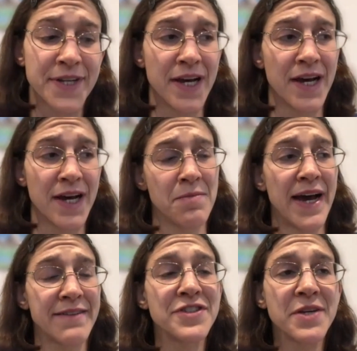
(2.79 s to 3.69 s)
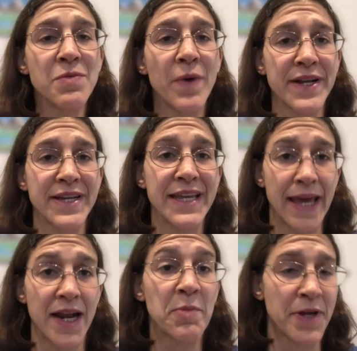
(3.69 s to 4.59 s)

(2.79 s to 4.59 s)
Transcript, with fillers: Um, I really want to get a